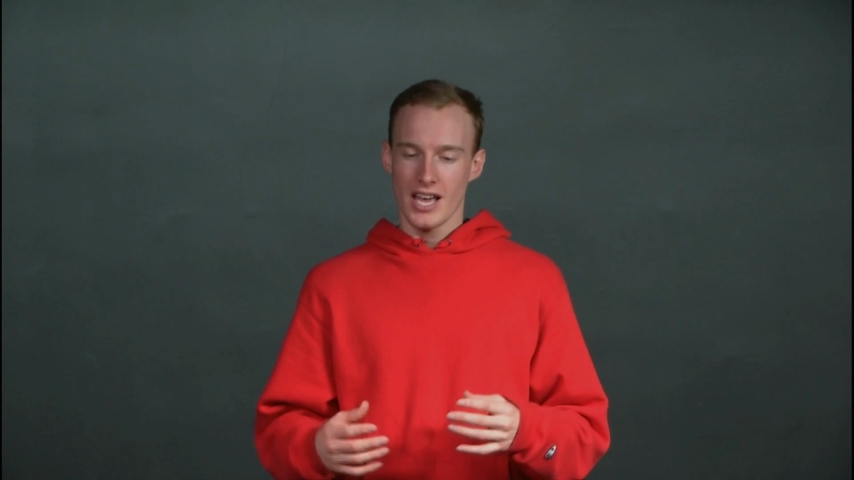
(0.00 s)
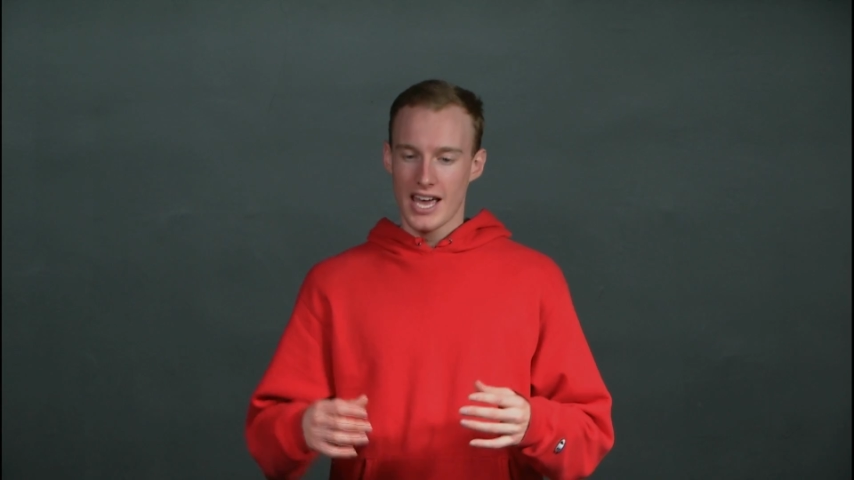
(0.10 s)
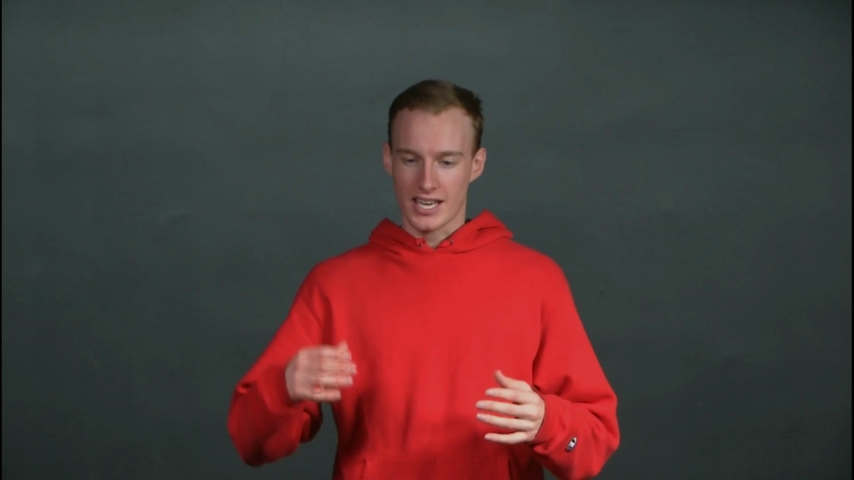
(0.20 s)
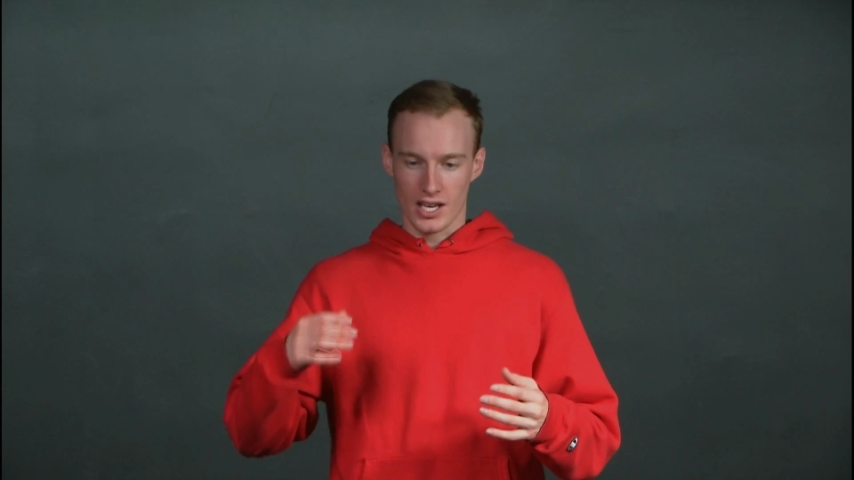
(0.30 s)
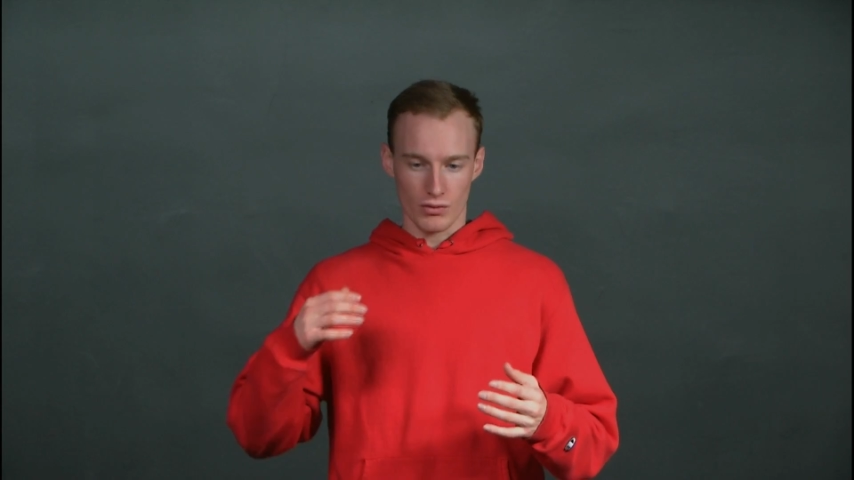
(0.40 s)

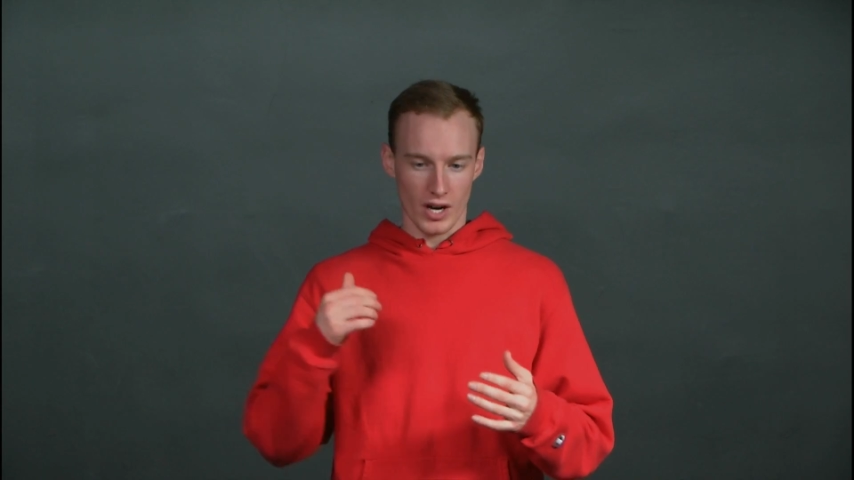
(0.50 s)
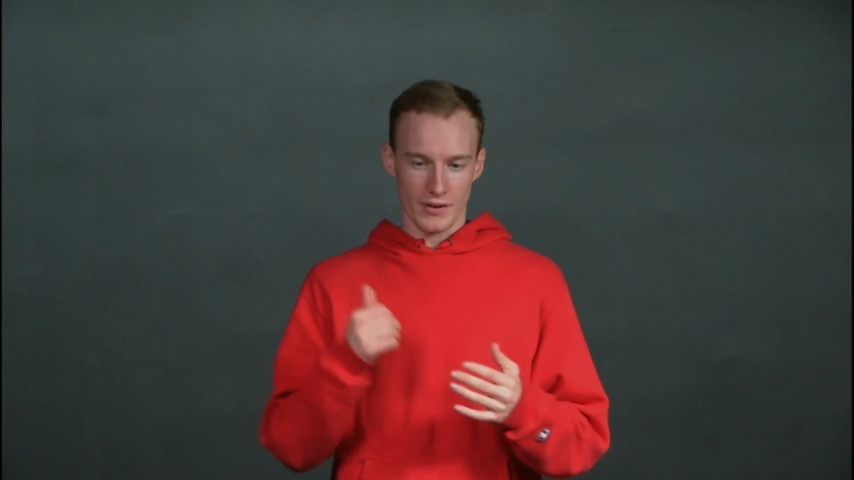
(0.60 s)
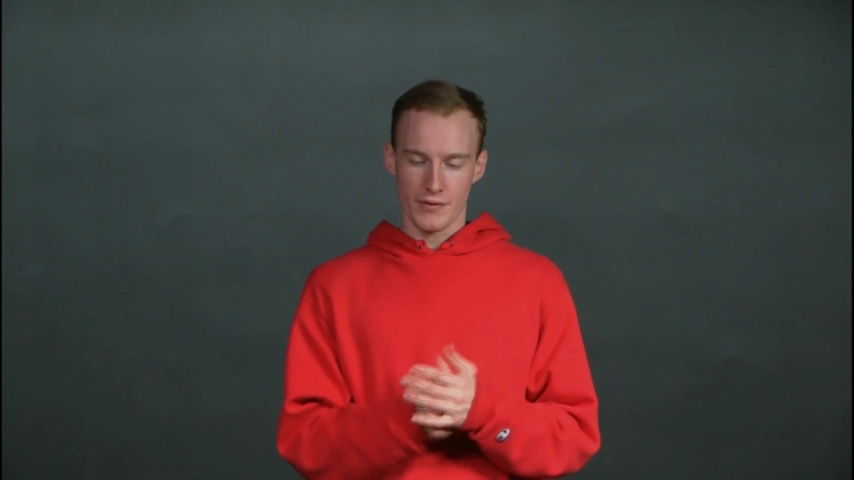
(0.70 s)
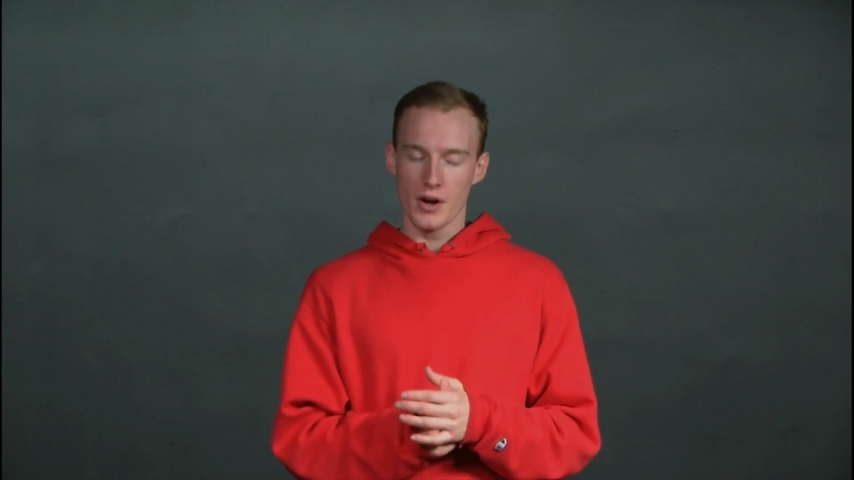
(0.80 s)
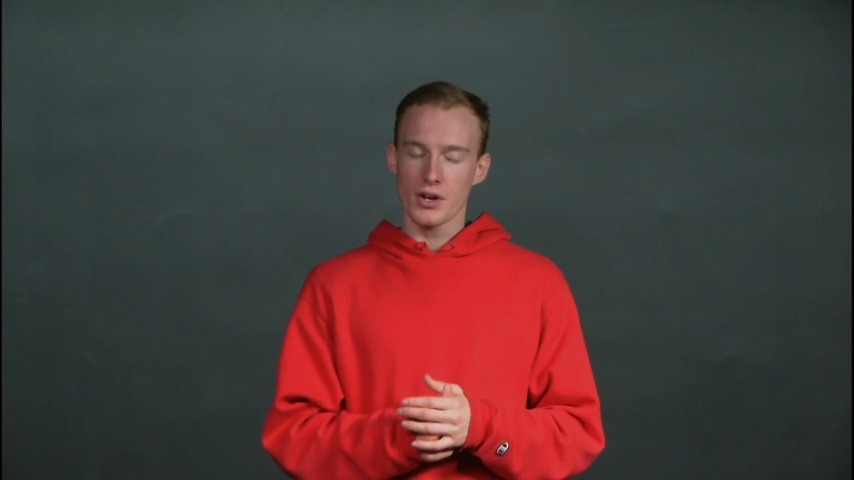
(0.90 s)
It can run
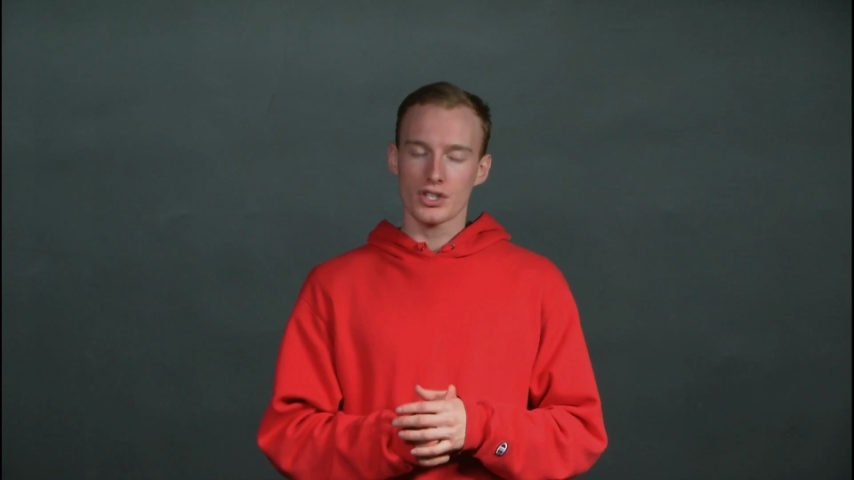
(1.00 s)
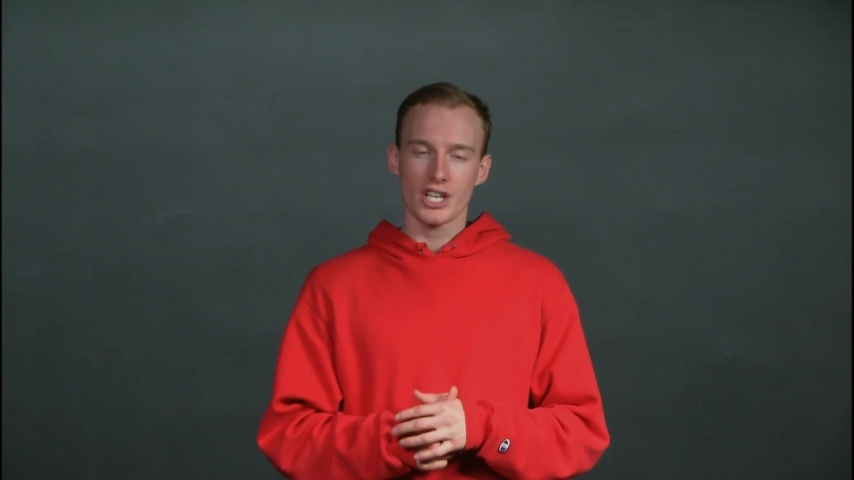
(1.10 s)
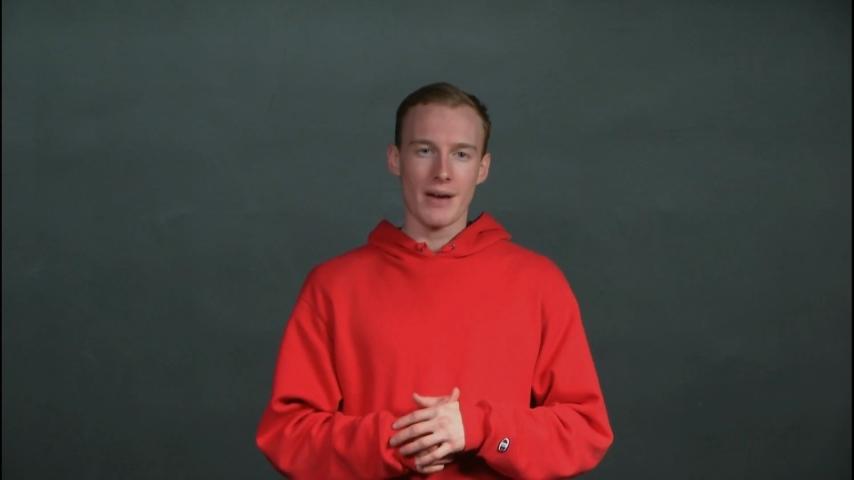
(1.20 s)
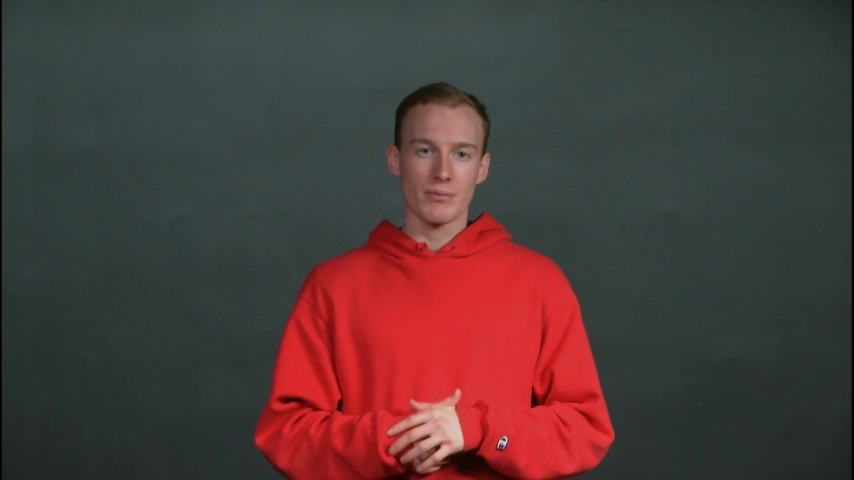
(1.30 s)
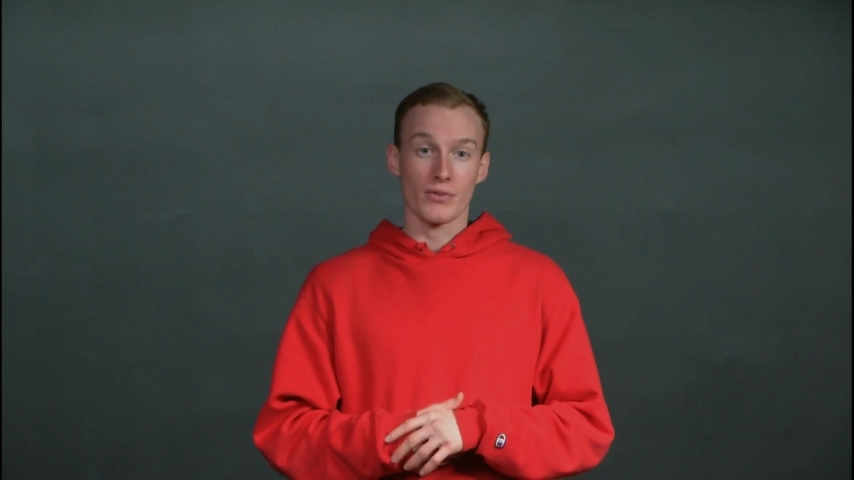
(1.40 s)
Photoshop